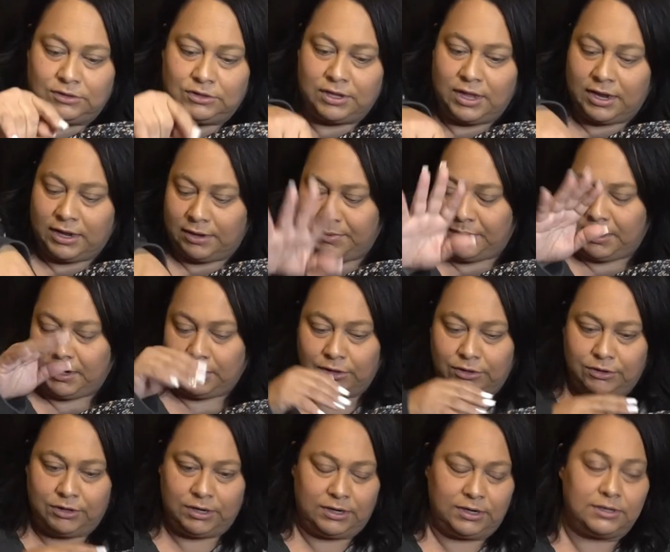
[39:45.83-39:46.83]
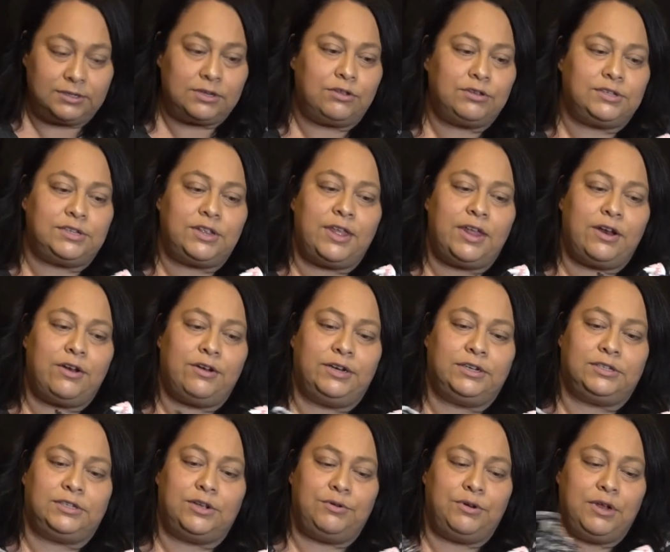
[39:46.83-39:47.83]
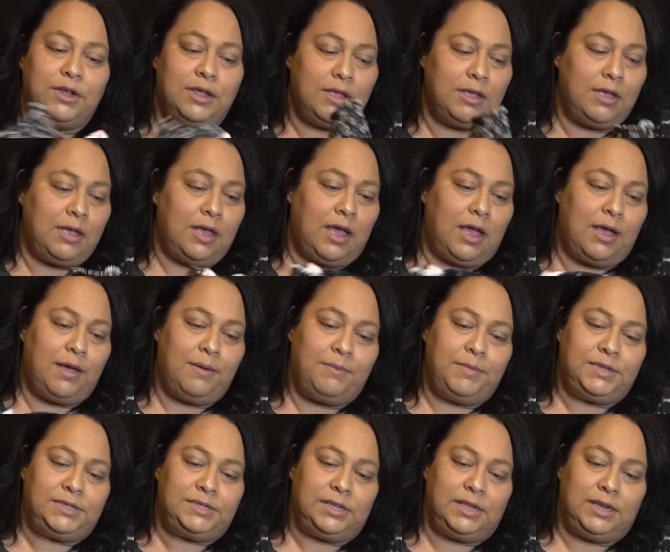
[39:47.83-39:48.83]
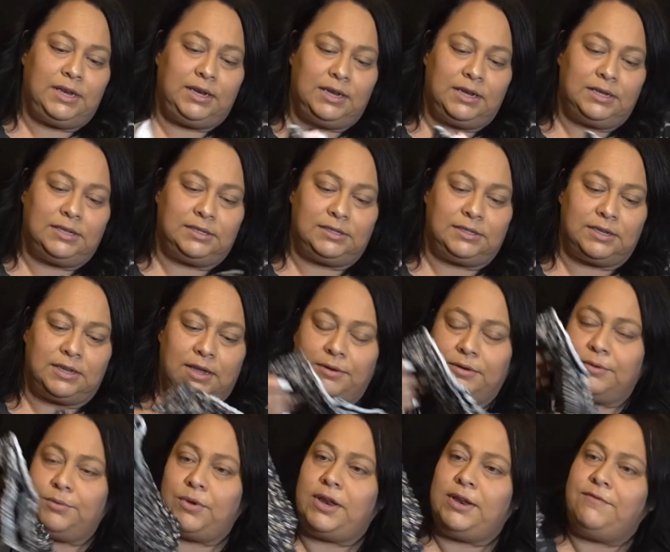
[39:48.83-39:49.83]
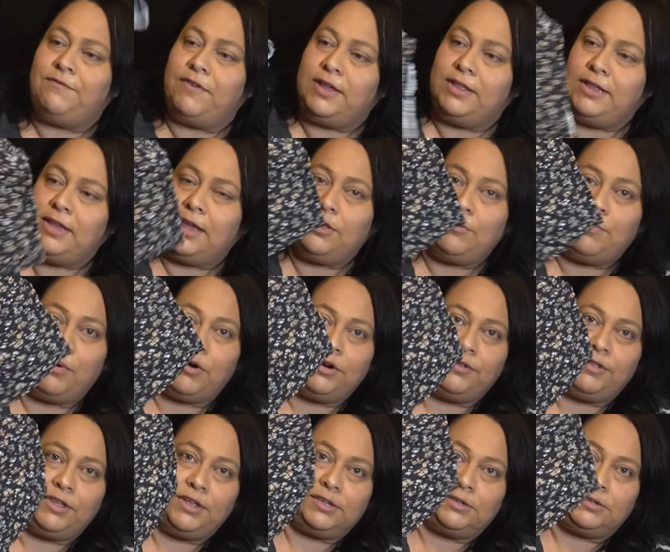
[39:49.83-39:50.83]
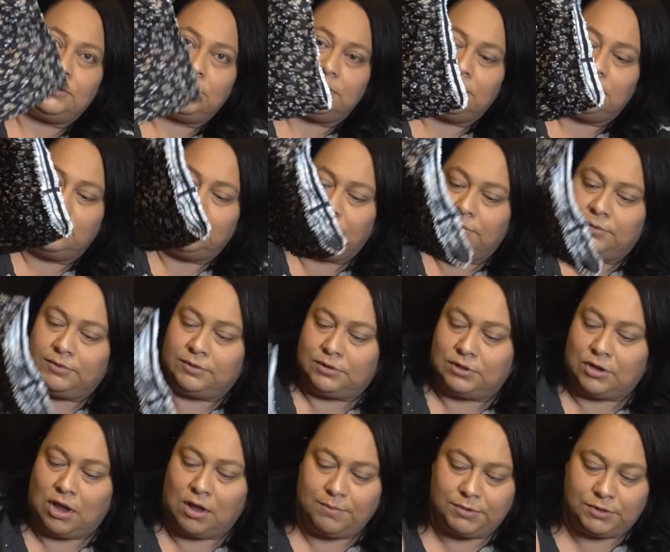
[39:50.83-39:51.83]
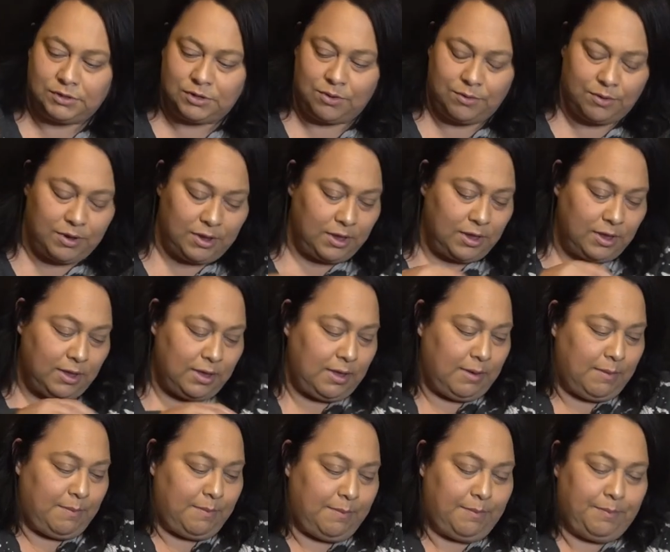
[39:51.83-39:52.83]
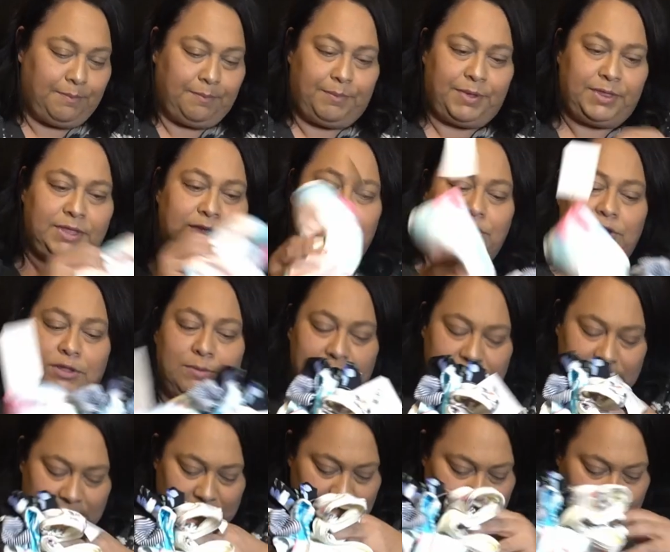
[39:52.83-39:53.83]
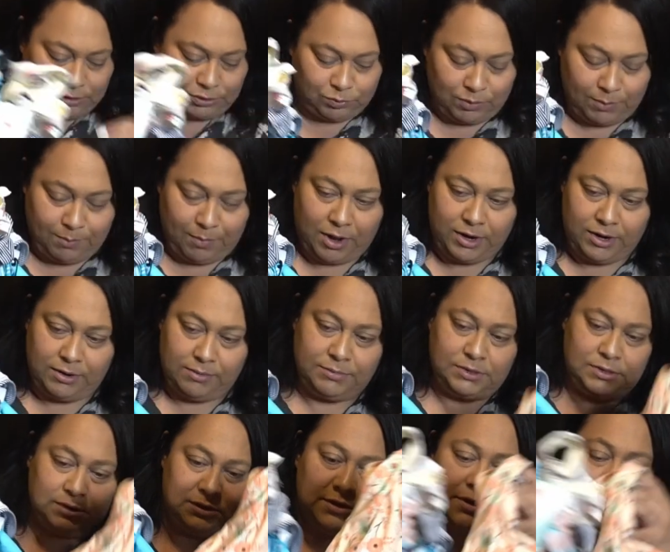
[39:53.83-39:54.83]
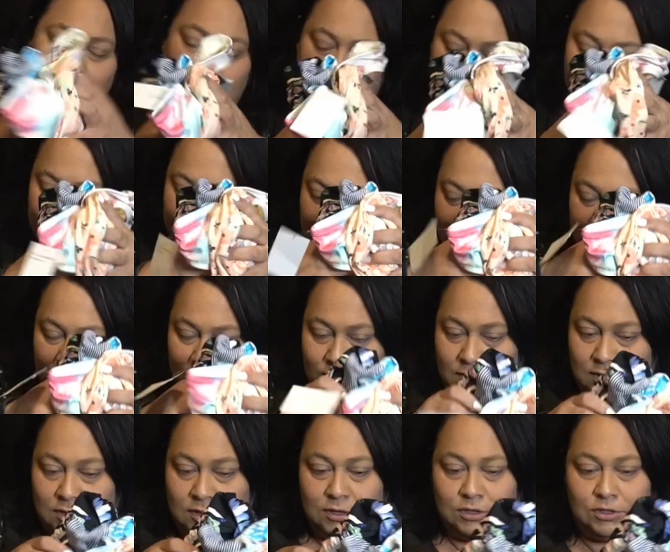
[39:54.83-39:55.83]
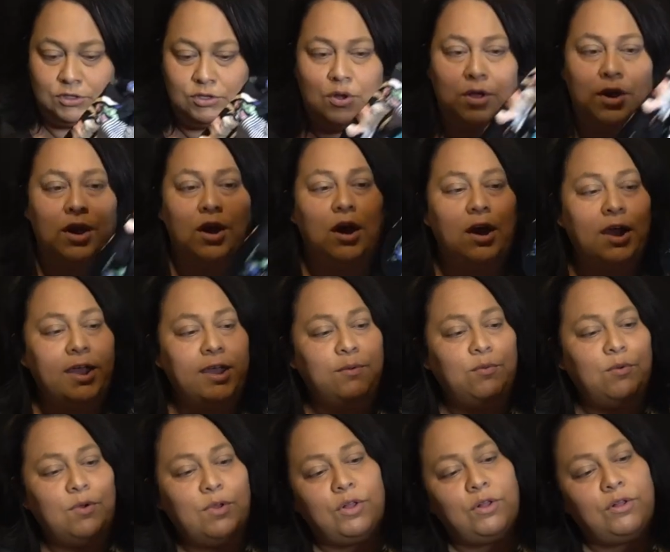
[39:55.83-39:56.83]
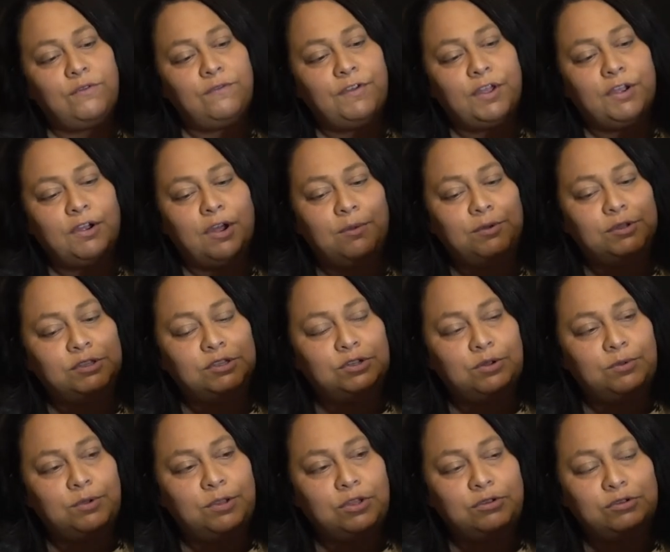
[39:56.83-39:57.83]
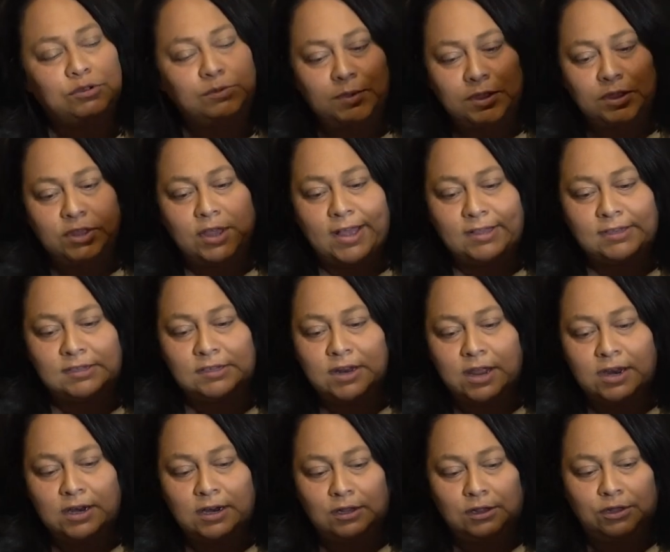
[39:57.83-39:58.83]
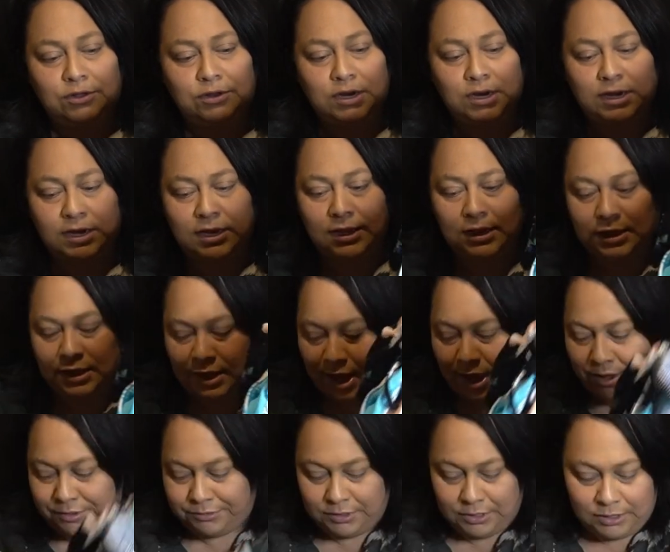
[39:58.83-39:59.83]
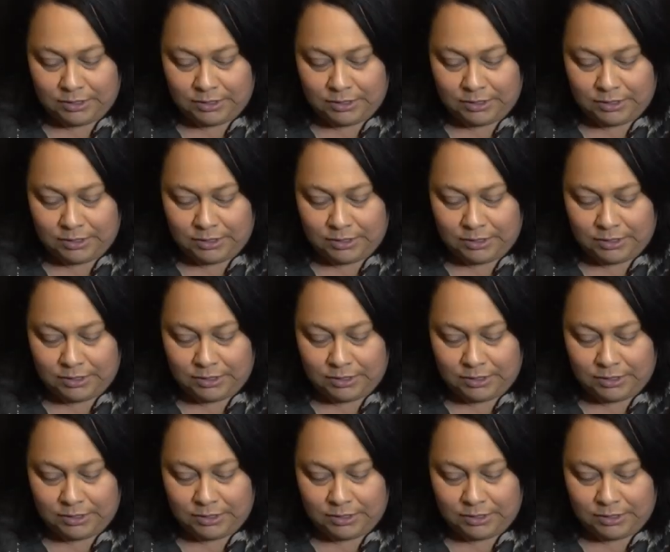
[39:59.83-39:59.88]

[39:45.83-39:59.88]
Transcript: That could be included because I'll sell that on its own. Um, miscellaneous, I didn't find the other part of this top, so, but these are the miscellaneous swim bottoms. So I will figure out what to do with those, but that's not included in the count.